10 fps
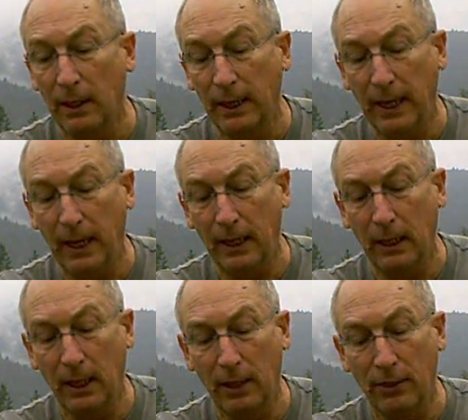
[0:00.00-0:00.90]
And
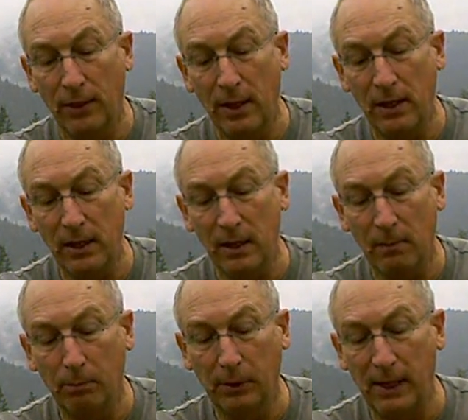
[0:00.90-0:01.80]
then the
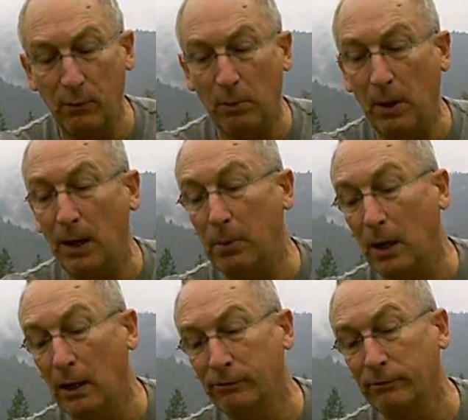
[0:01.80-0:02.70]
plate will pop
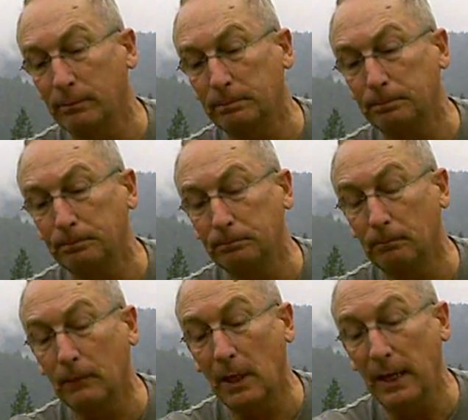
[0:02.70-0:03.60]
off.
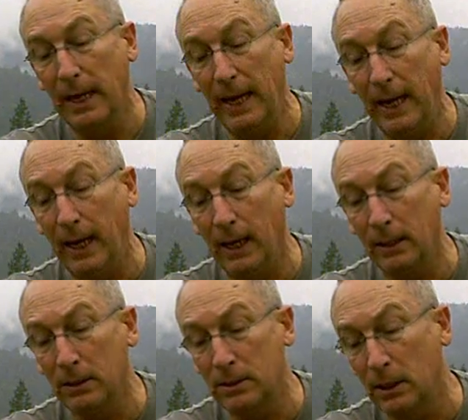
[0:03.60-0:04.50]

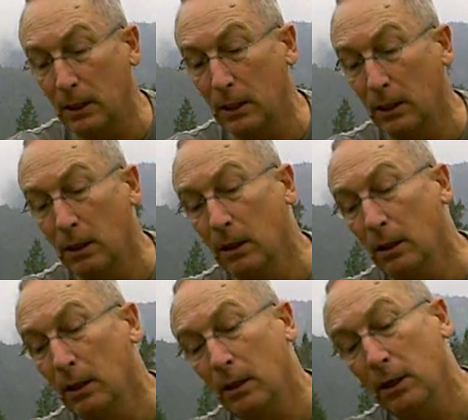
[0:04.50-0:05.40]
And
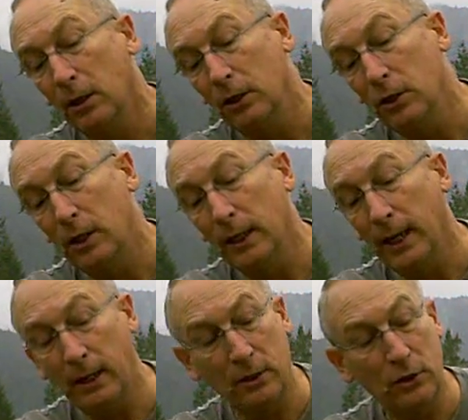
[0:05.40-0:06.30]
you can
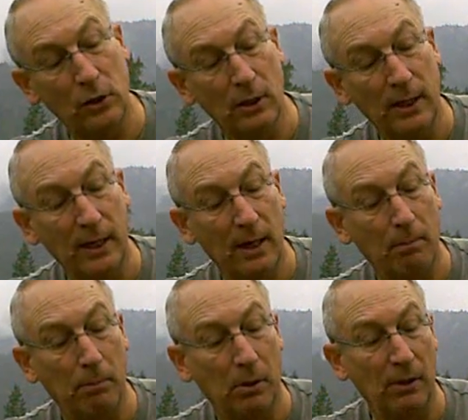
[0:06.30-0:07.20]
actually
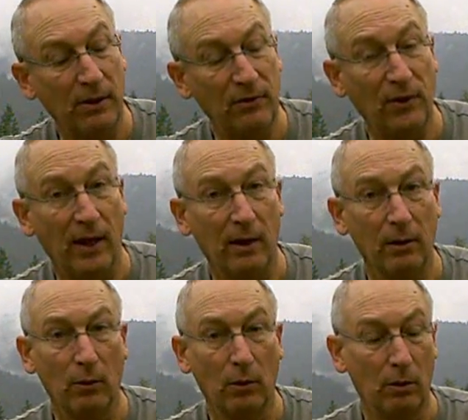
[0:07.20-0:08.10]
pull this out.
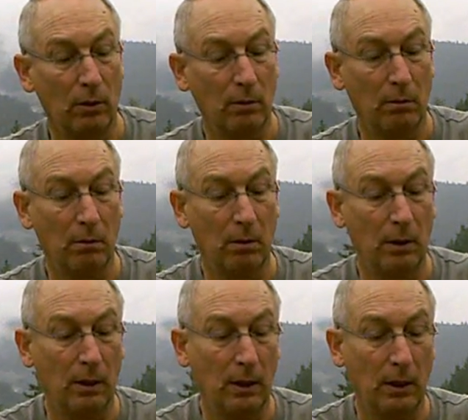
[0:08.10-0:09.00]

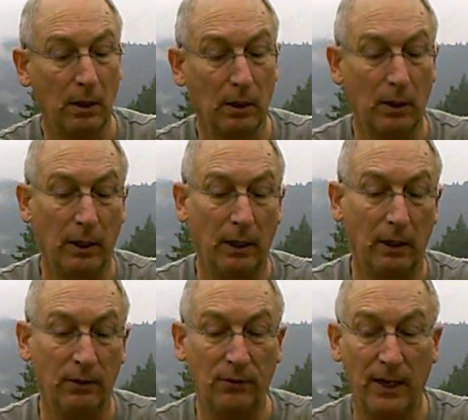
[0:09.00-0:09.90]

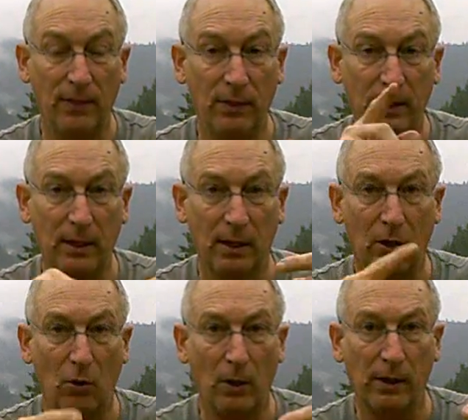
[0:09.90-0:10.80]
And it's got the
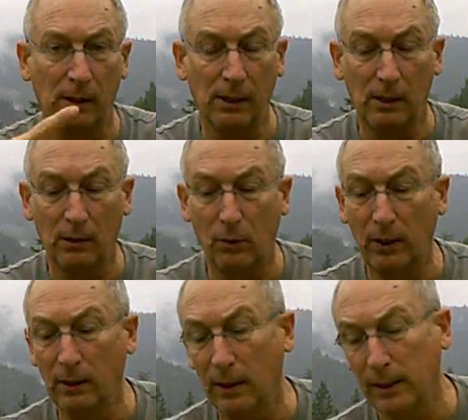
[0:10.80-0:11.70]
coil
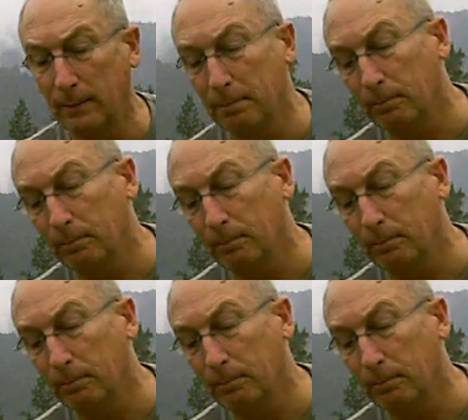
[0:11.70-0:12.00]
on it.